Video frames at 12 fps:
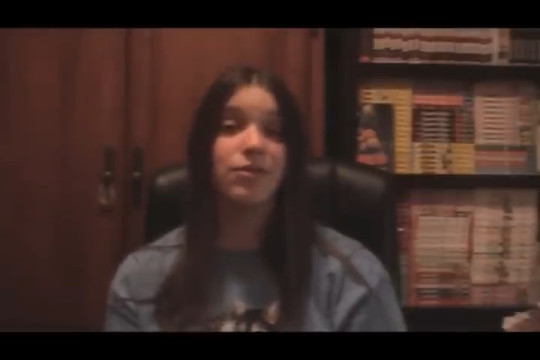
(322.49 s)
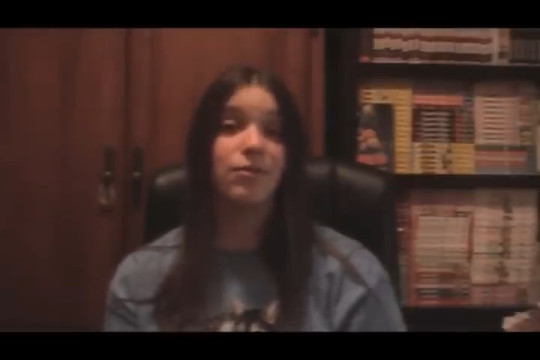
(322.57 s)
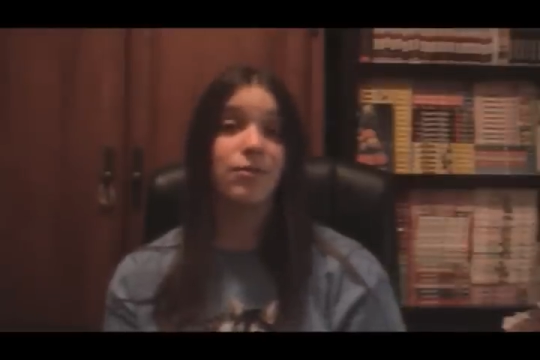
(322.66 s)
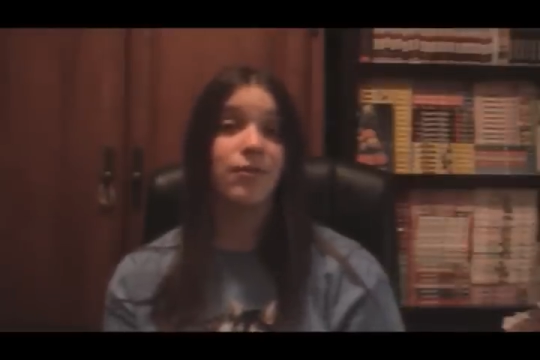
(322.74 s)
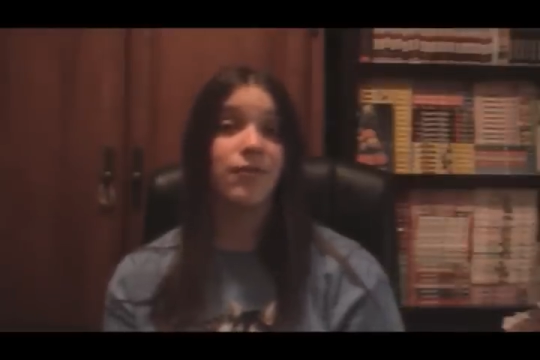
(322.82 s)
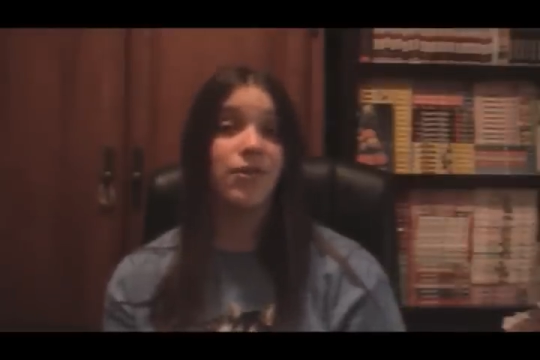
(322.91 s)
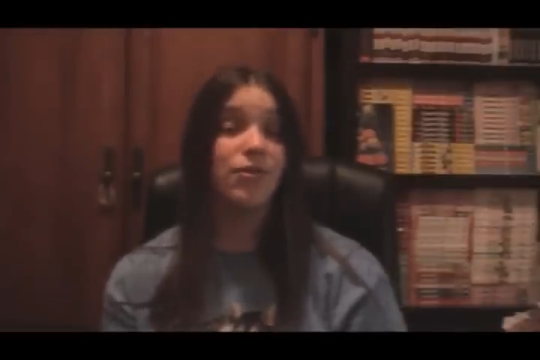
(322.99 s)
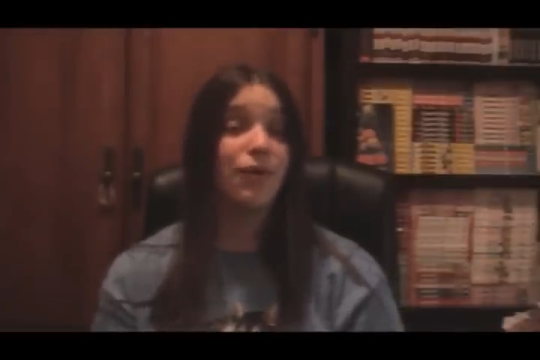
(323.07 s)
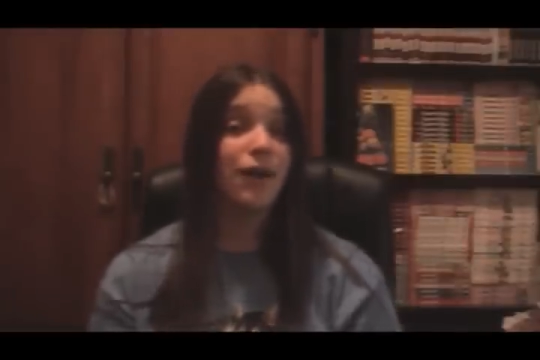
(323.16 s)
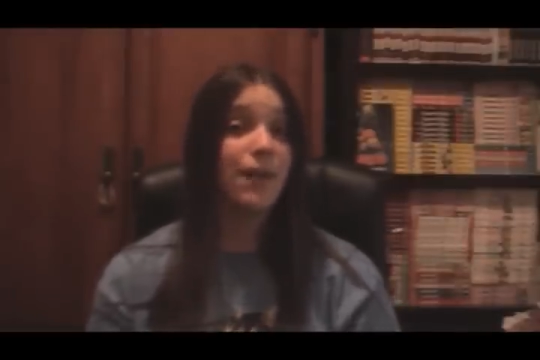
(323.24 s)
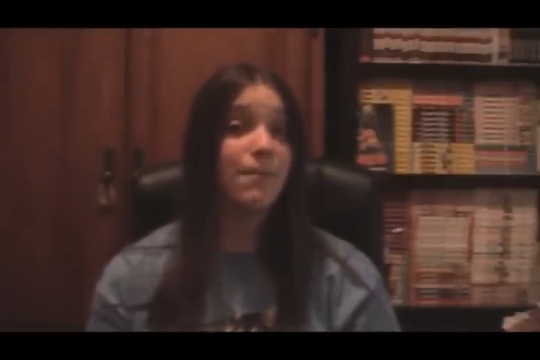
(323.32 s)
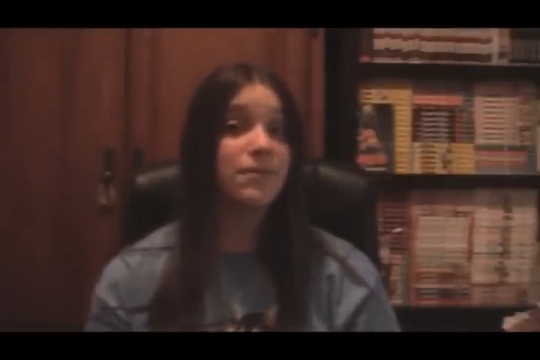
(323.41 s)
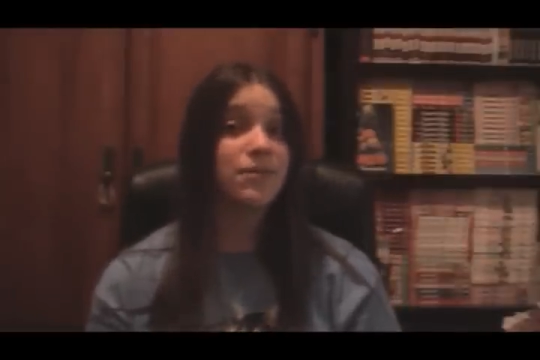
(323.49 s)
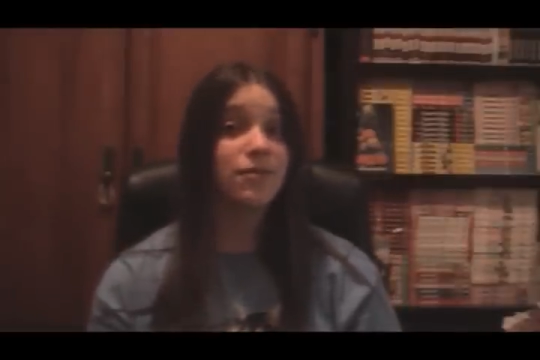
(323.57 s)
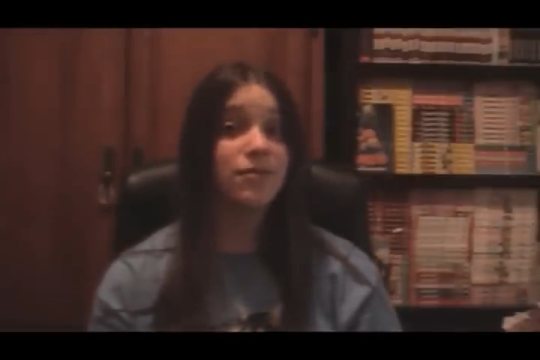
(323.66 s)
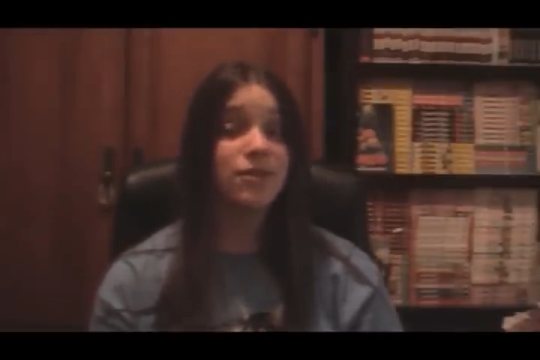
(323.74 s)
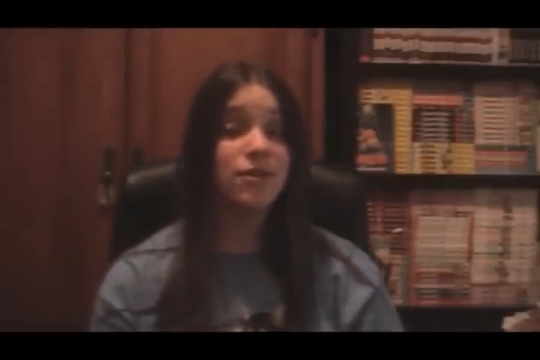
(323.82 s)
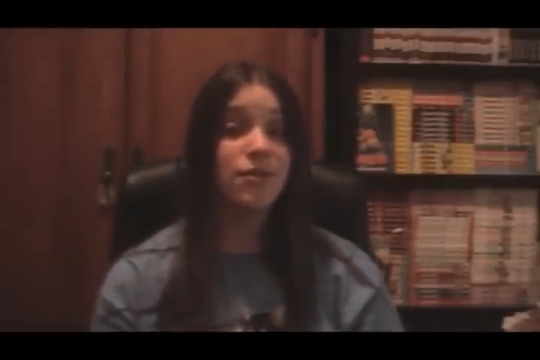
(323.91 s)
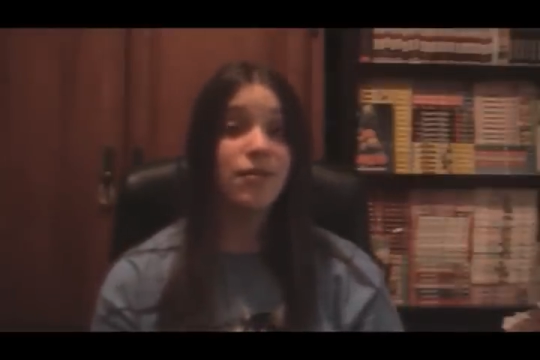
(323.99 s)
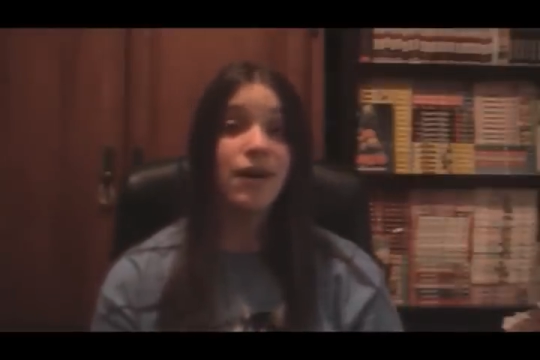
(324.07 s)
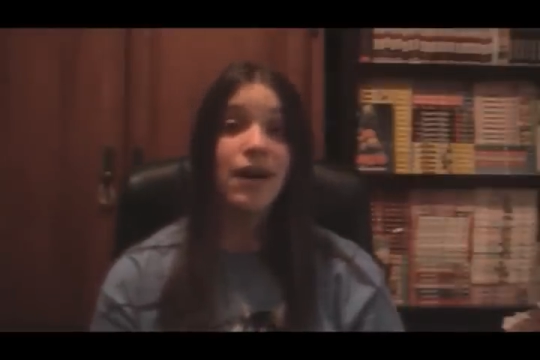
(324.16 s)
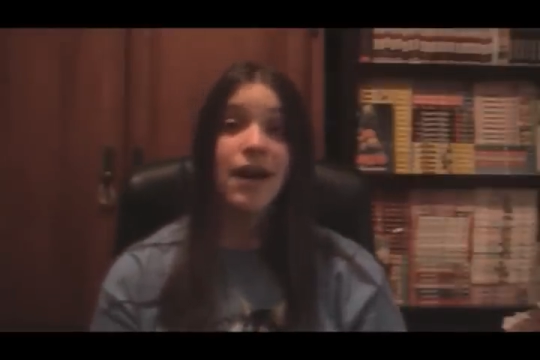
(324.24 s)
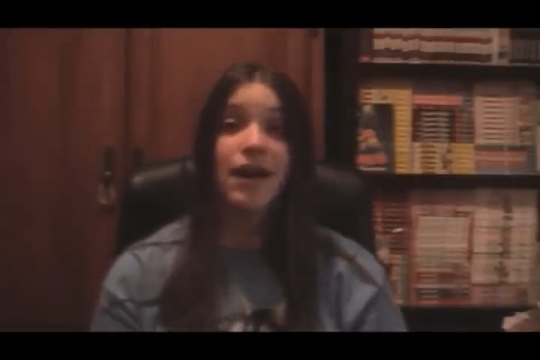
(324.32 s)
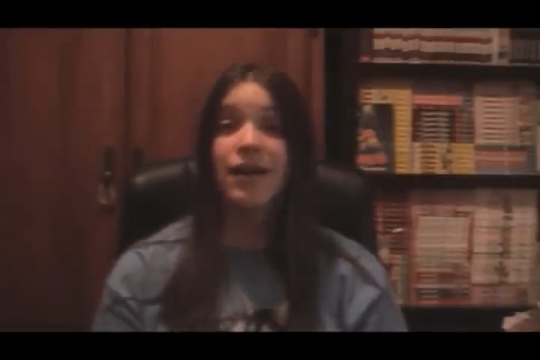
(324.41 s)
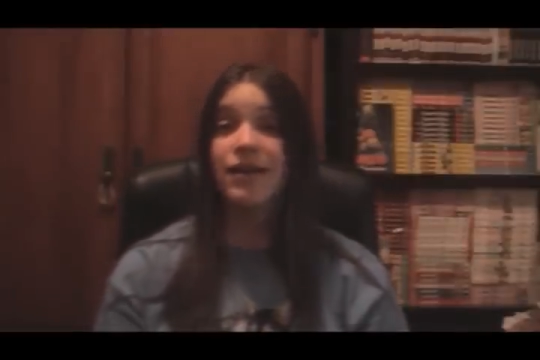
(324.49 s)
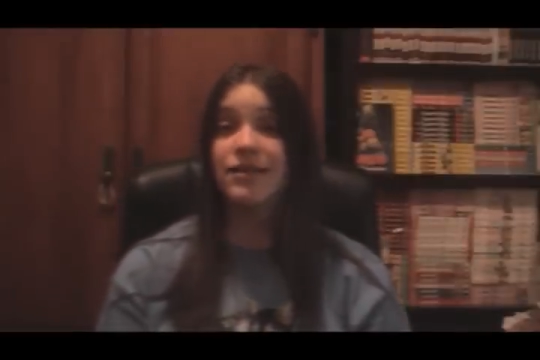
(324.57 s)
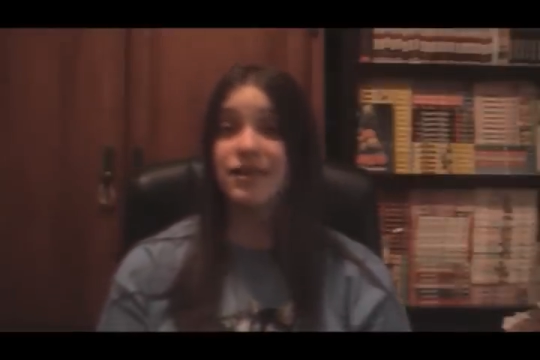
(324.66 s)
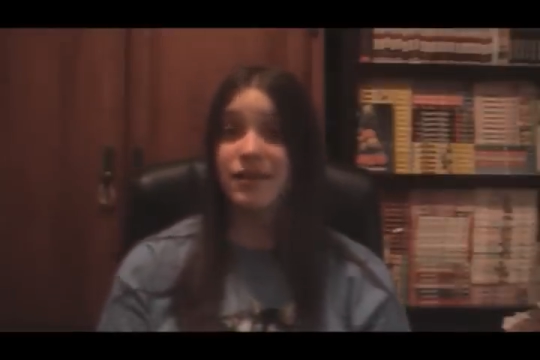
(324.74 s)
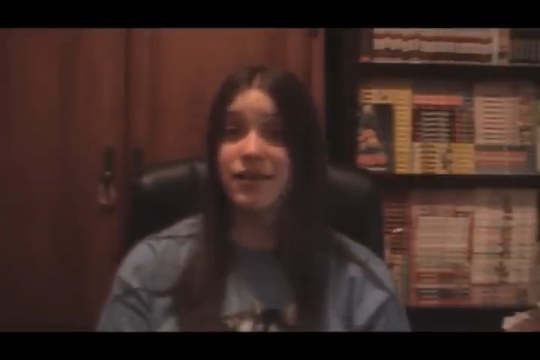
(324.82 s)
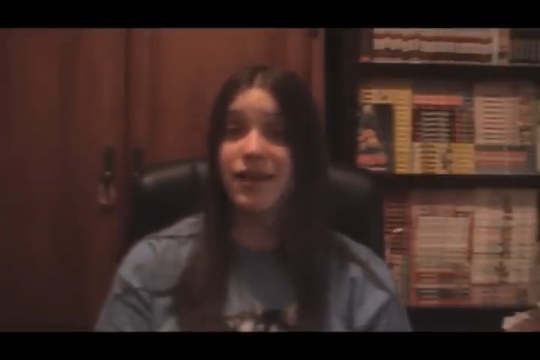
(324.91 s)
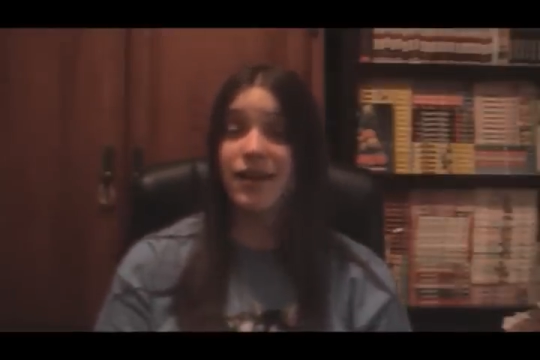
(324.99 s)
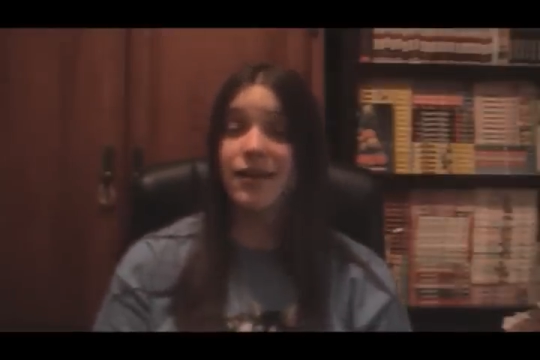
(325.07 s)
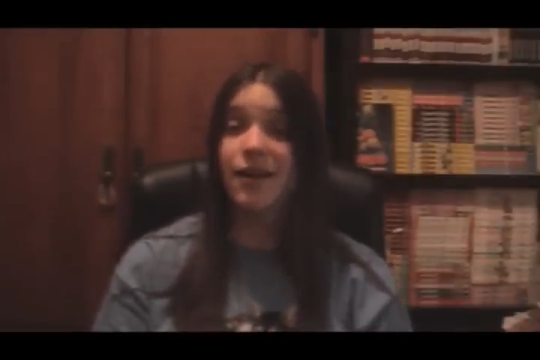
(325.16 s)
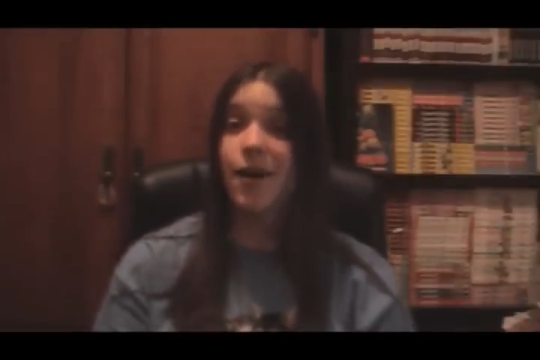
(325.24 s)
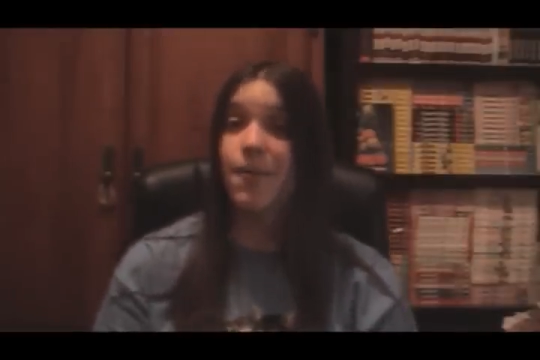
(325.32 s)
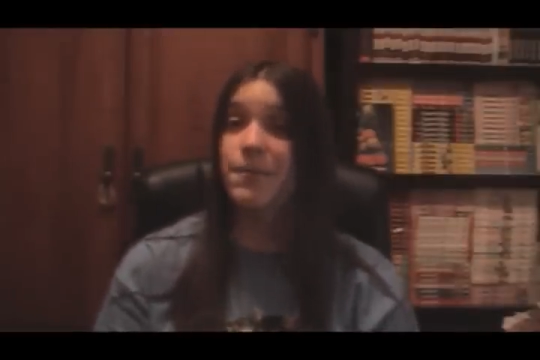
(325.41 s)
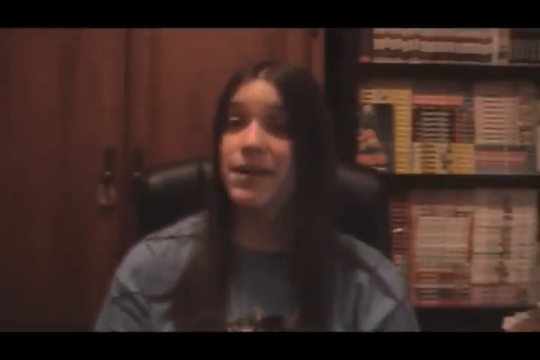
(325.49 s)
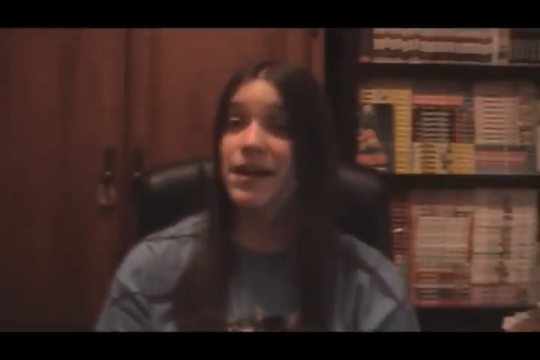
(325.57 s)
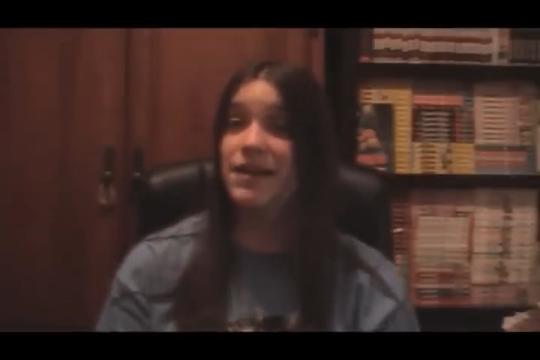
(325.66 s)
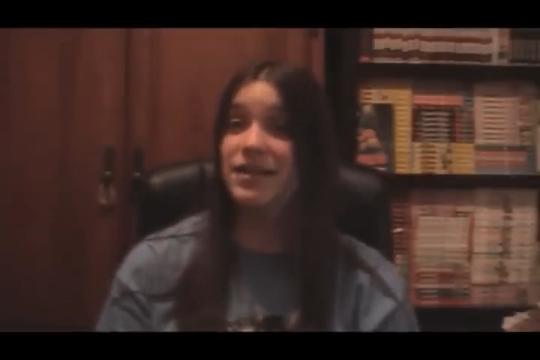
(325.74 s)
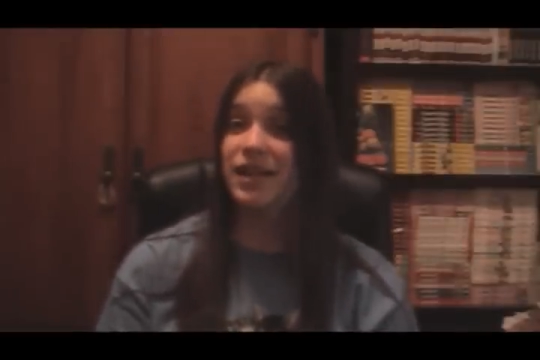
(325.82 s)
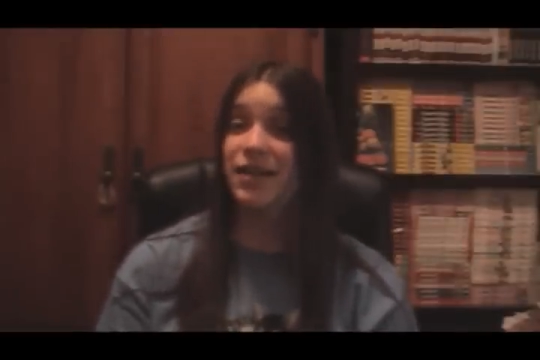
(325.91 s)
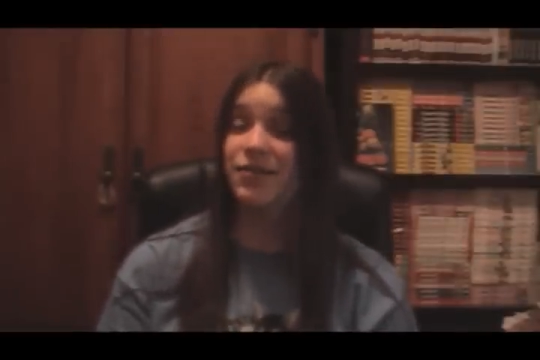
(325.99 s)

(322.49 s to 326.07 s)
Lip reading: a review on episode 2. And until then, hope you guys